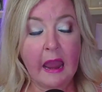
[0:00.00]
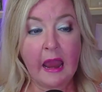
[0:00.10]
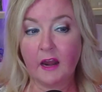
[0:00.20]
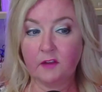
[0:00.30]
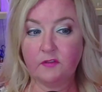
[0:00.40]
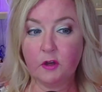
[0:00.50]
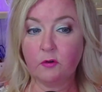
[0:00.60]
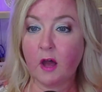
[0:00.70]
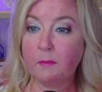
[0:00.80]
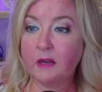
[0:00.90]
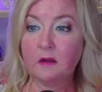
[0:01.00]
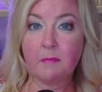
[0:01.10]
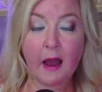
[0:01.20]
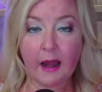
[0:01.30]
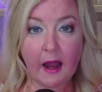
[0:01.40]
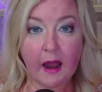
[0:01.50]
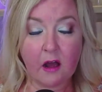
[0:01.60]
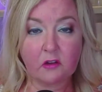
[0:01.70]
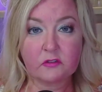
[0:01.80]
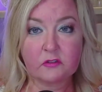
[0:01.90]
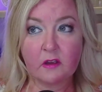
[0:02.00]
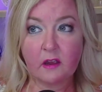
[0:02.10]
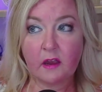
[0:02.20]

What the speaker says: And if you come into my house